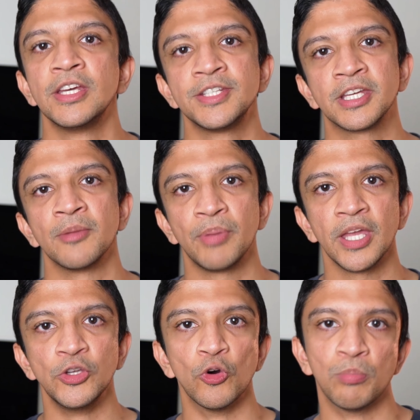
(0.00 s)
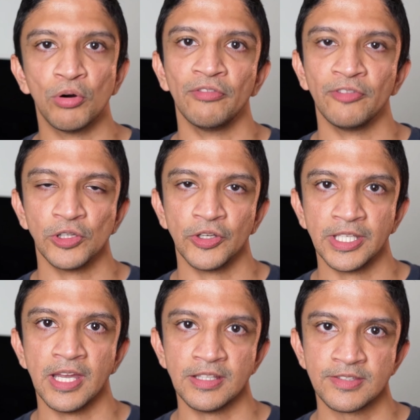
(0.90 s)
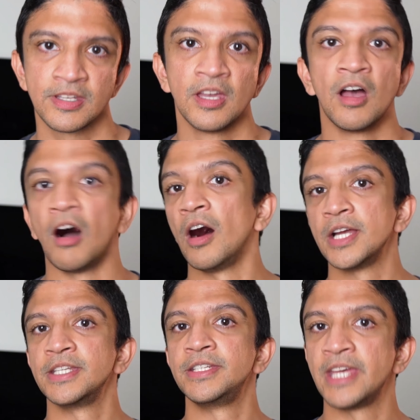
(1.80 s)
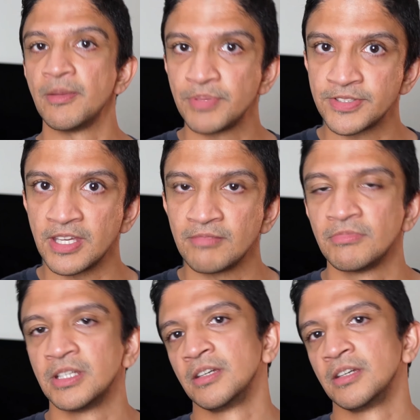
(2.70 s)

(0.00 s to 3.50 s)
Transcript: to compare your portfolio against. I did 10%,